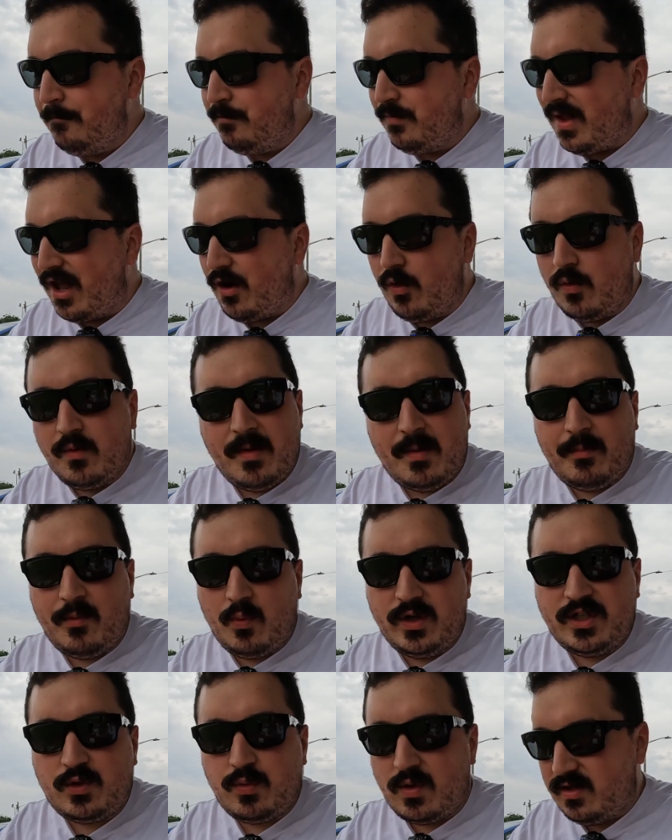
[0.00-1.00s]
I don't remember
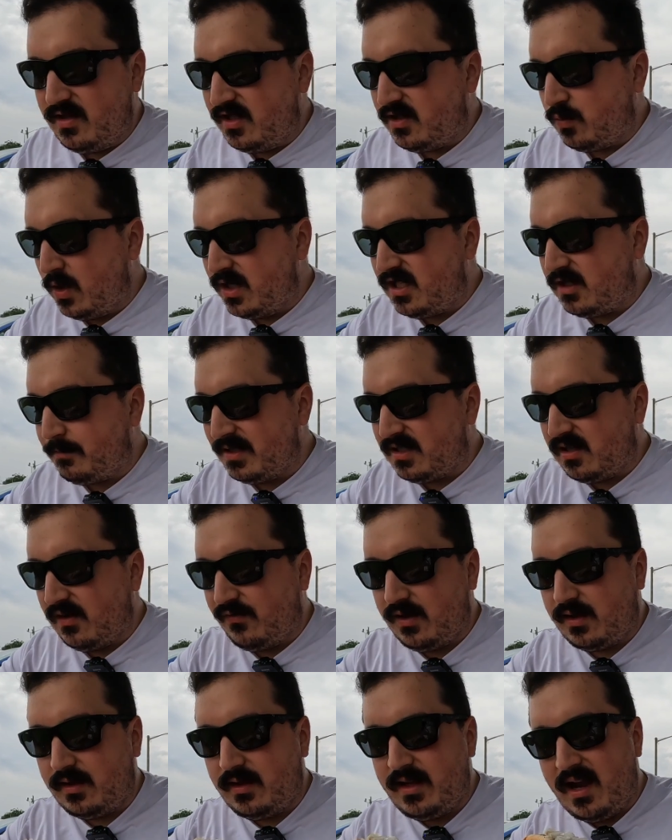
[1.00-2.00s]
which one this was
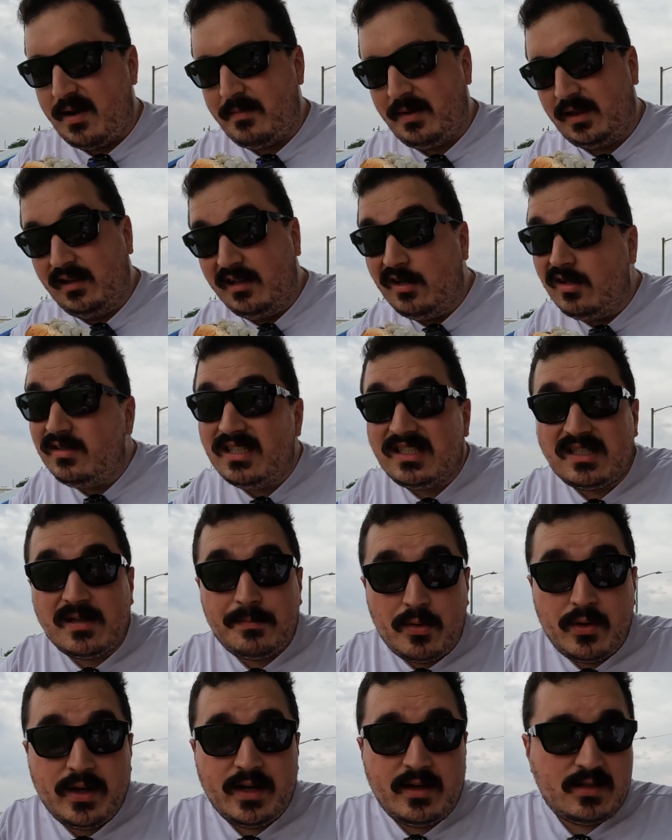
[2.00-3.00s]
specifically. I'm a little
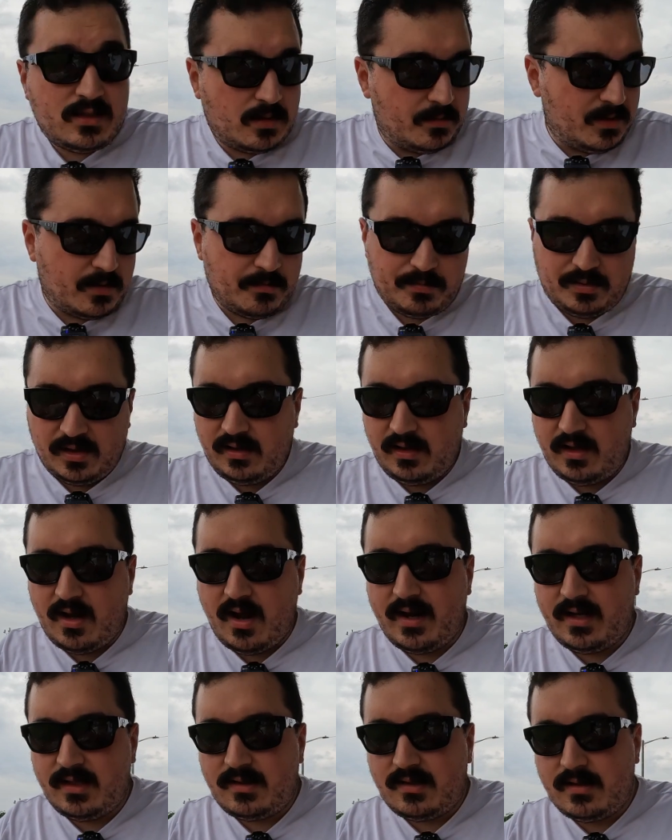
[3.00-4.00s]
disappointed, to be completely
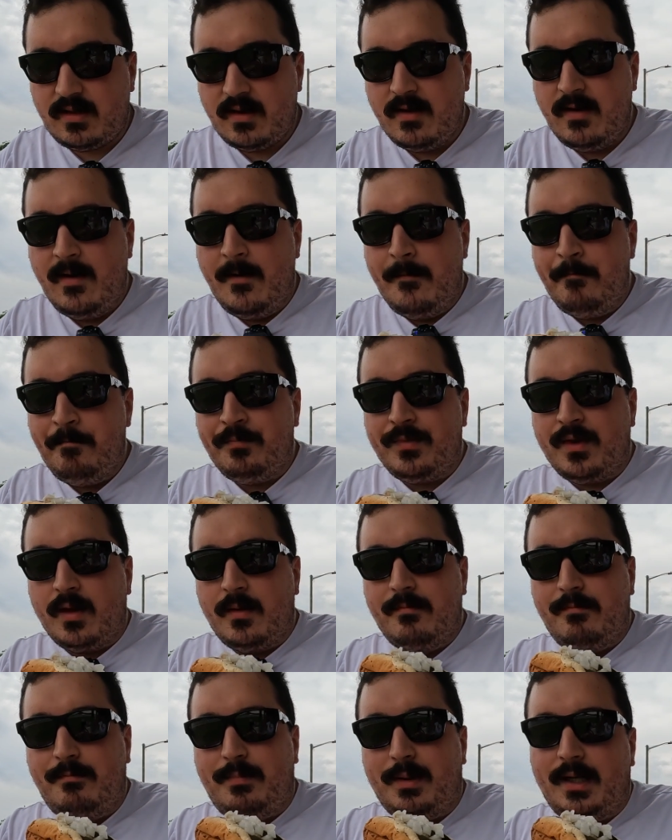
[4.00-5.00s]
honest,
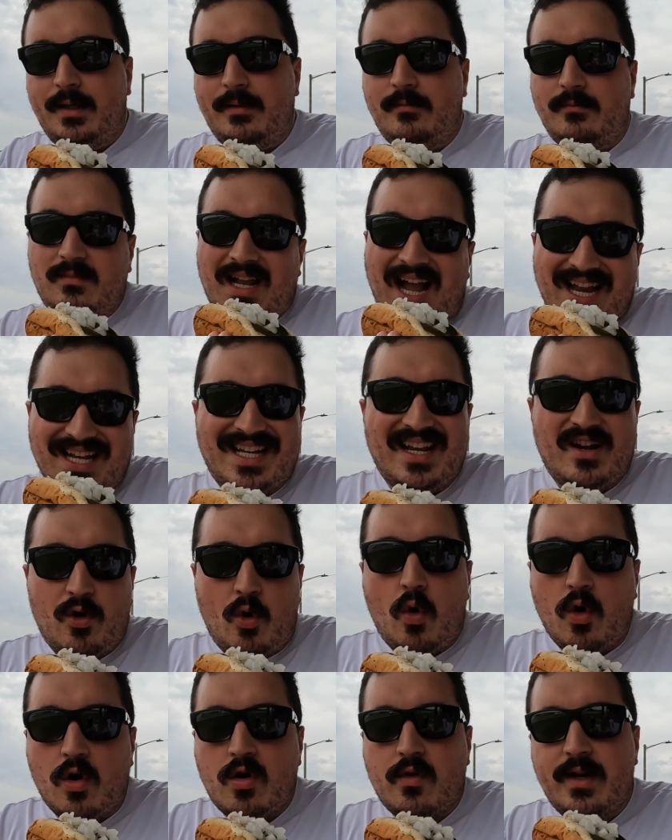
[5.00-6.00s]
but I did
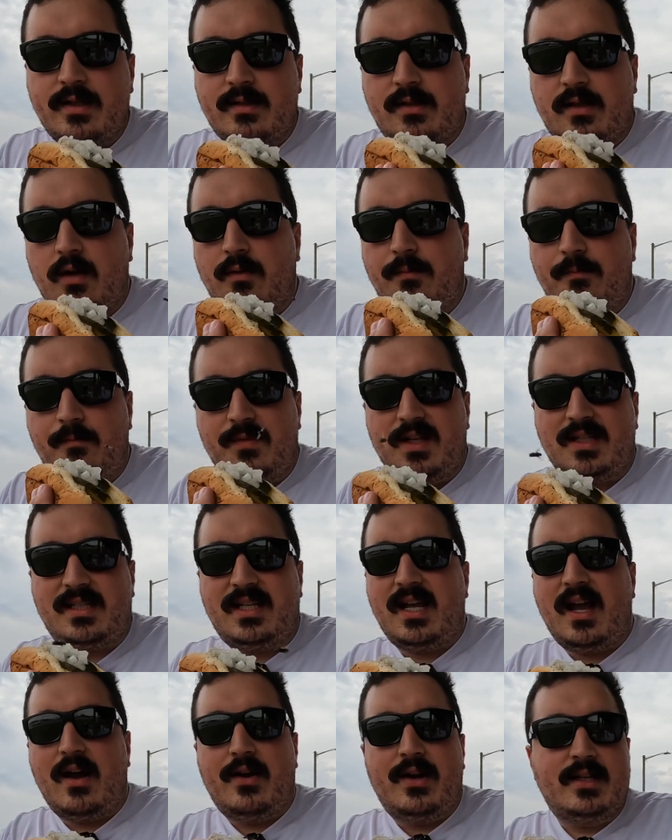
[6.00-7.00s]
order it, so let's
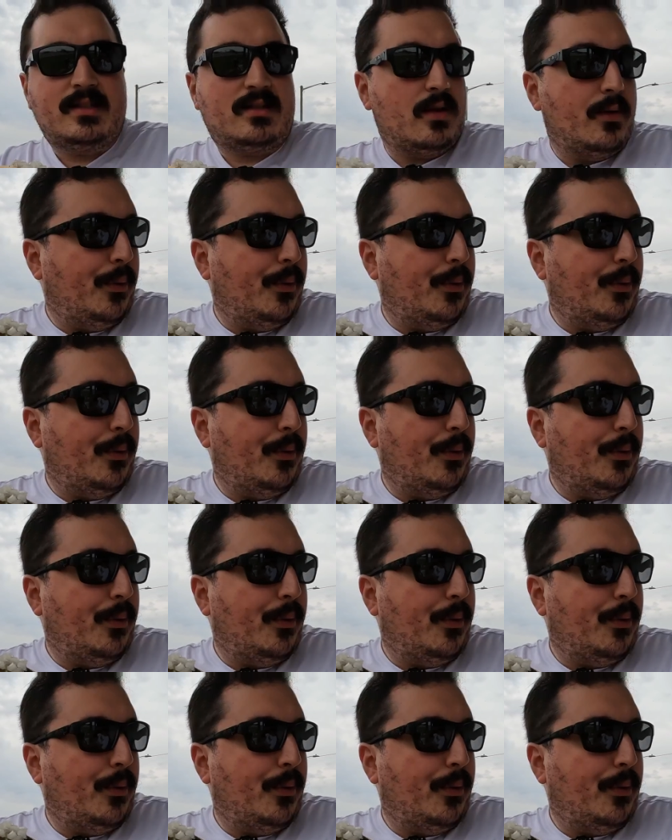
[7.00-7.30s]
see how it is.